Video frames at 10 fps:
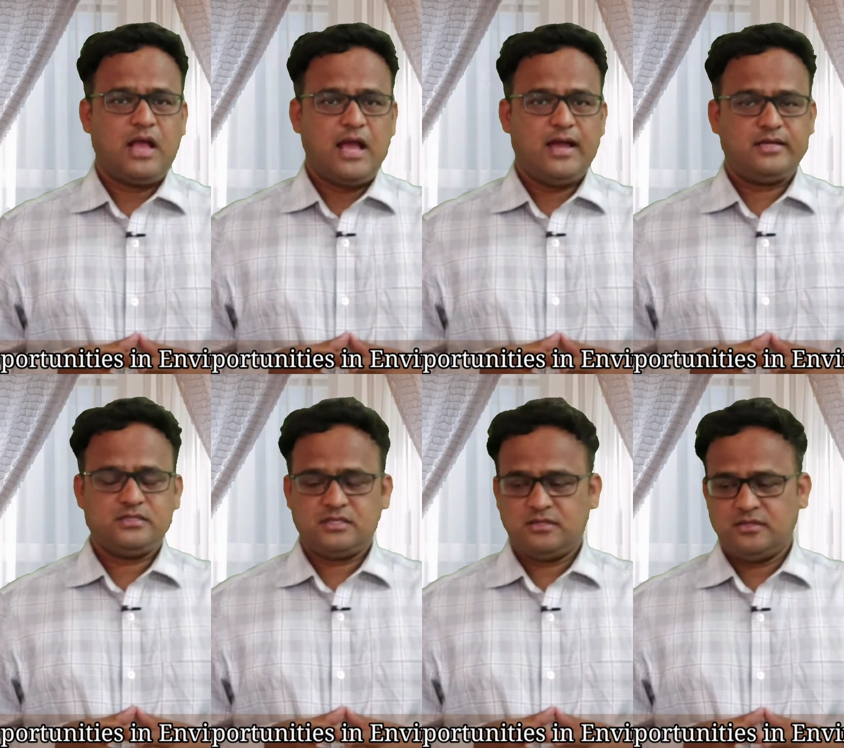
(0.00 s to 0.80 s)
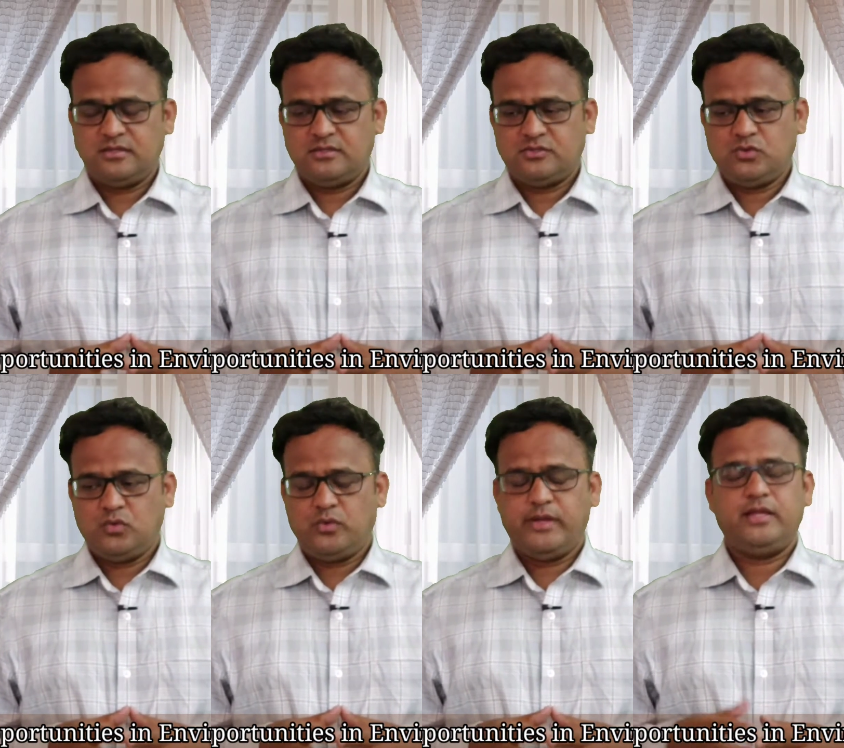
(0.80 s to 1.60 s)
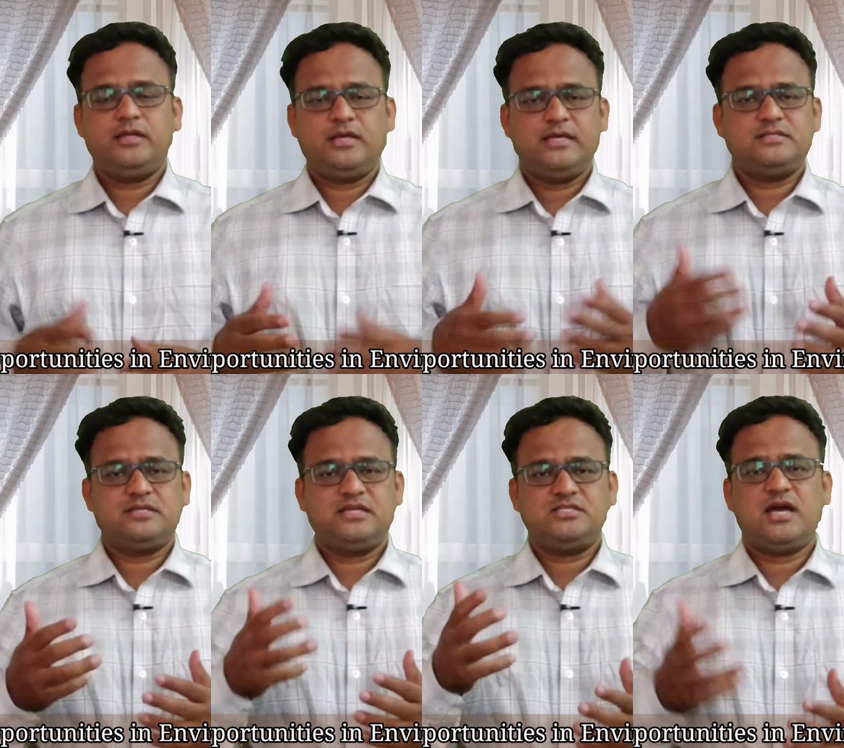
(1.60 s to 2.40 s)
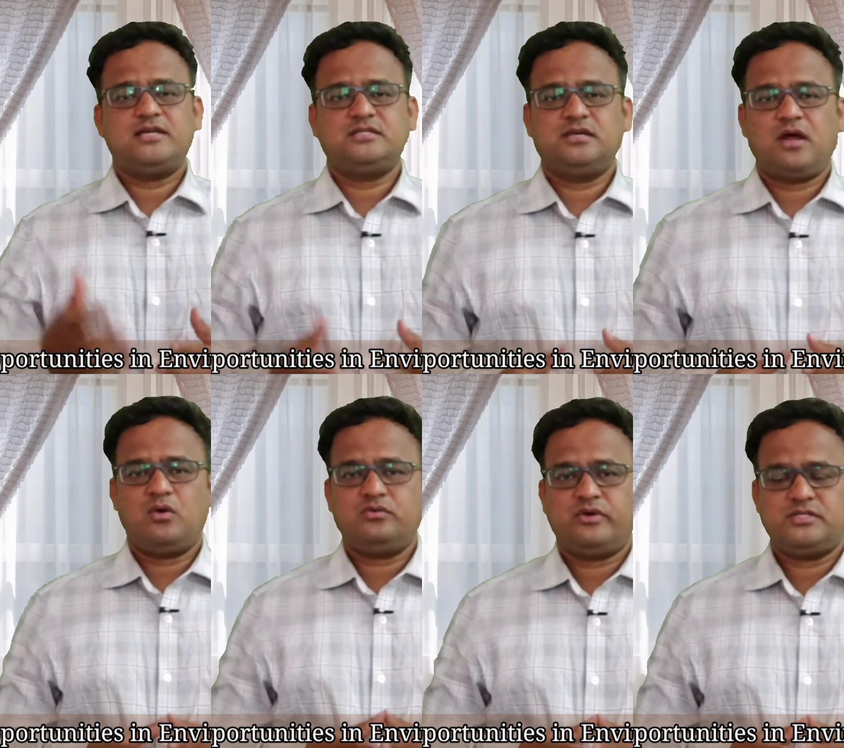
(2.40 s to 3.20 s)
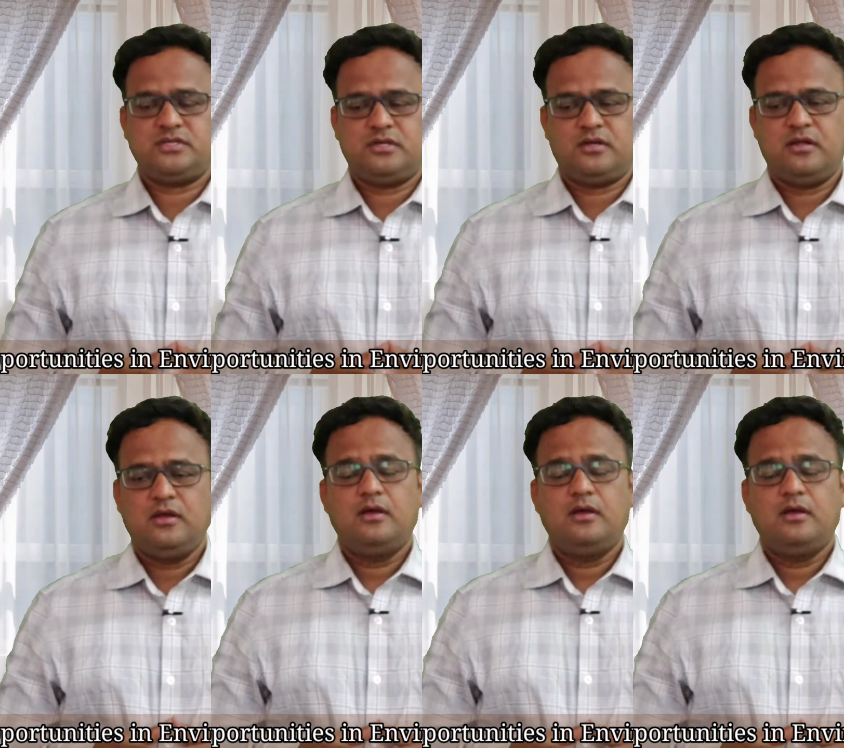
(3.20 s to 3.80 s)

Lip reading: and to recharge the groundwater,